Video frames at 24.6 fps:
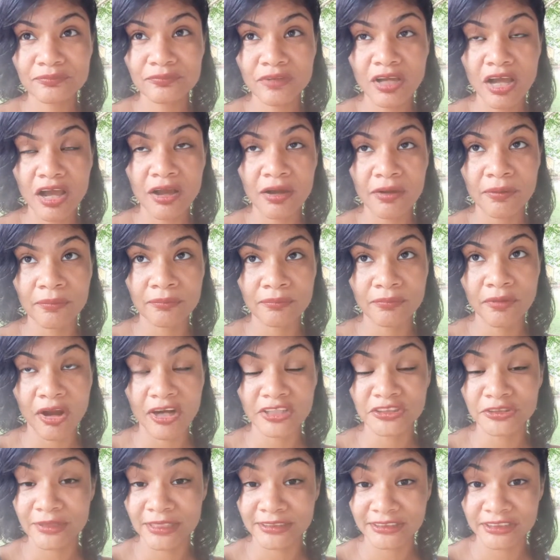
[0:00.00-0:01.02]

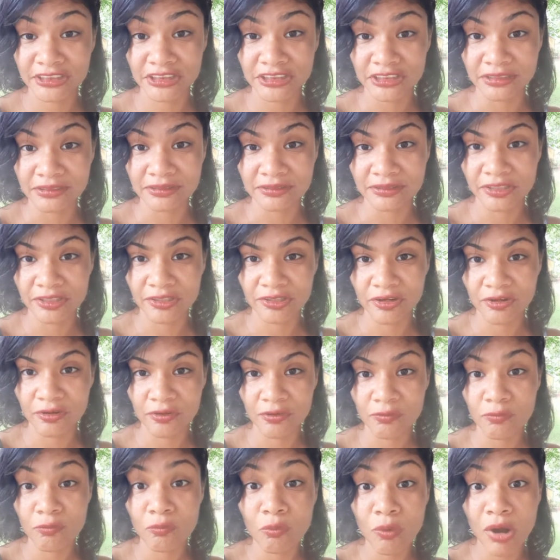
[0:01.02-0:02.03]
our transition,
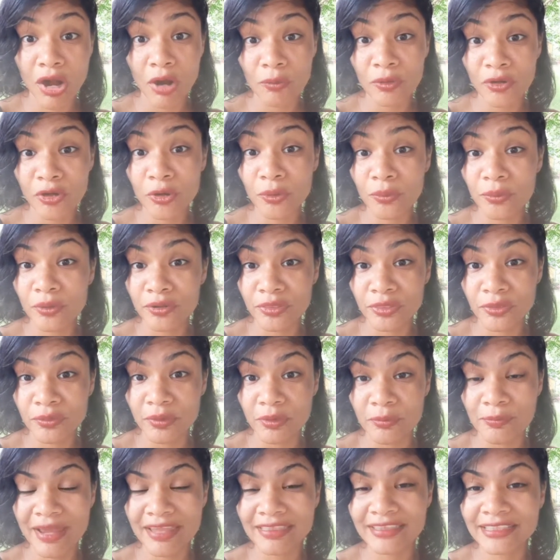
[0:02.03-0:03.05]
while we're going
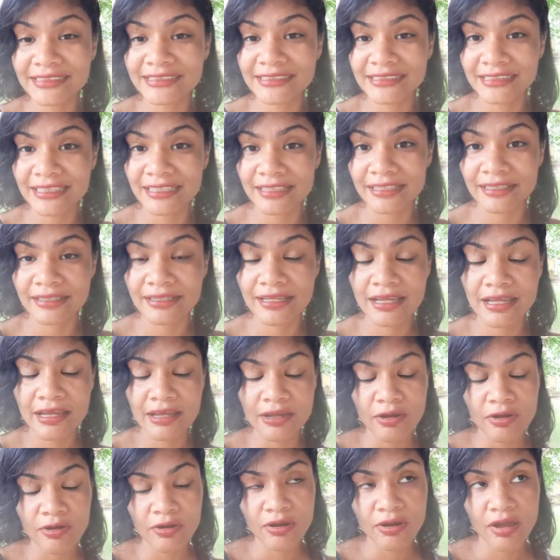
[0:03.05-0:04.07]
through it. We have to see it
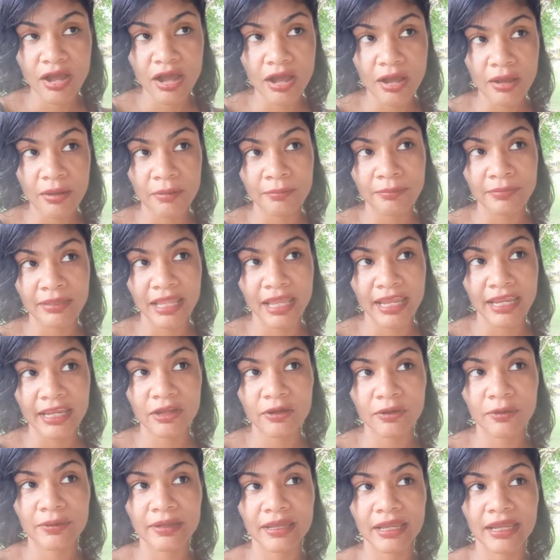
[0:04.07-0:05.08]

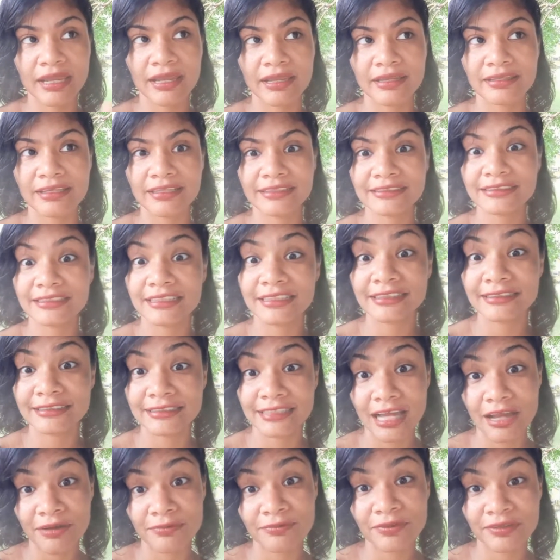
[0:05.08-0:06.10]
like, okay, this is
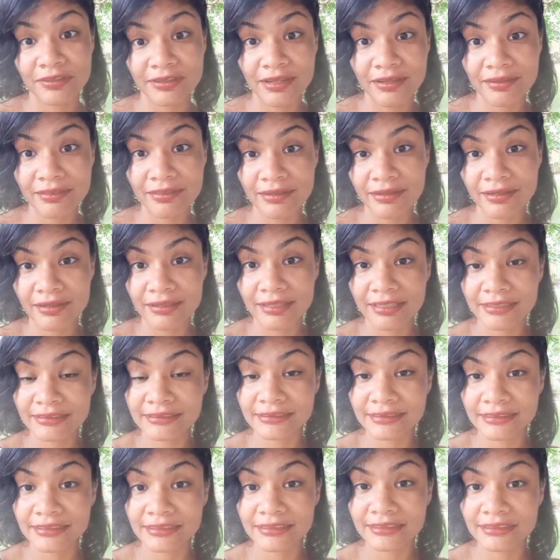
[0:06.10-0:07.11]
not for nothing.
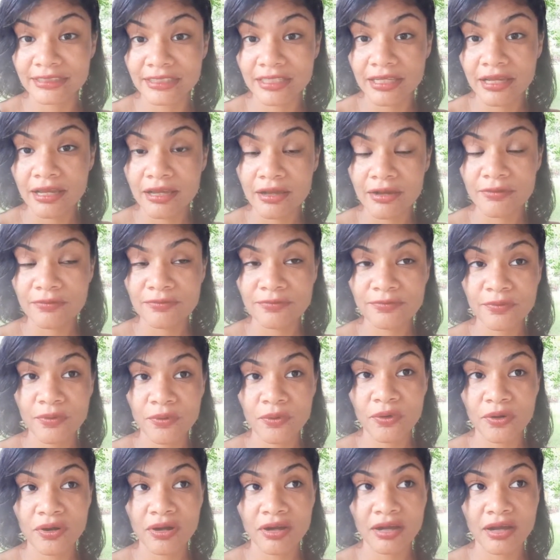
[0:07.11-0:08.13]
This is
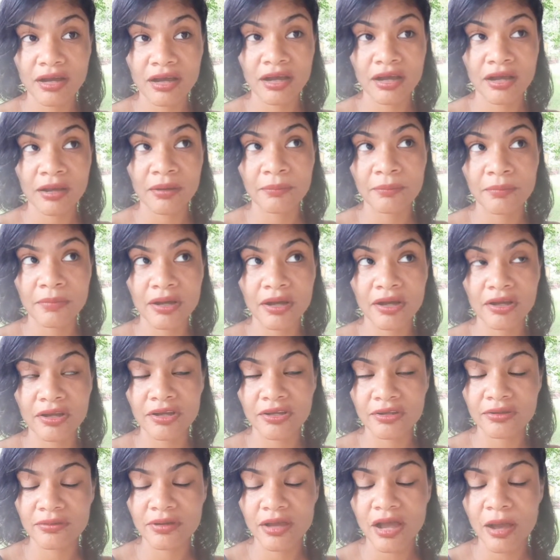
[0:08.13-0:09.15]
for
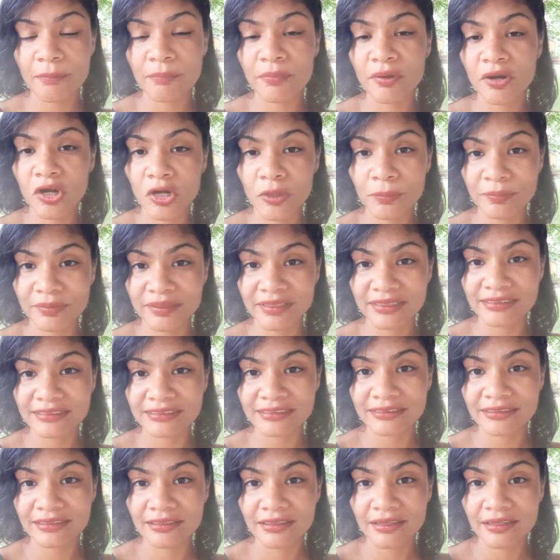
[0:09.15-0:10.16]
a purpose,